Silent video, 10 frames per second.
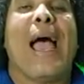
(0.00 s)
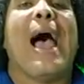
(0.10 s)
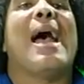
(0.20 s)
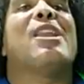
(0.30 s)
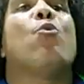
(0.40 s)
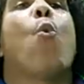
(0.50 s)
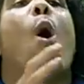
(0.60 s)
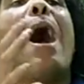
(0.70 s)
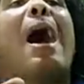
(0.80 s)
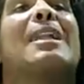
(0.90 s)
and he
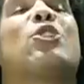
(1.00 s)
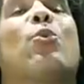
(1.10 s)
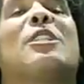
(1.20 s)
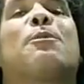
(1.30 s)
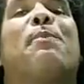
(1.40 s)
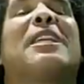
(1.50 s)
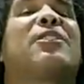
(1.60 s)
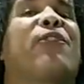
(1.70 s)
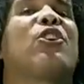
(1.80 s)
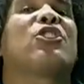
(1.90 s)
wants what's
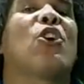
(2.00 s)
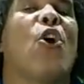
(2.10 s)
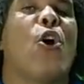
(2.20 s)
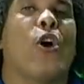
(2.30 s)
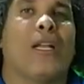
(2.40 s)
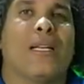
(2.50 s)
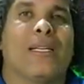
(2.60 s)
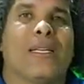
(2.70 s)
best for us all.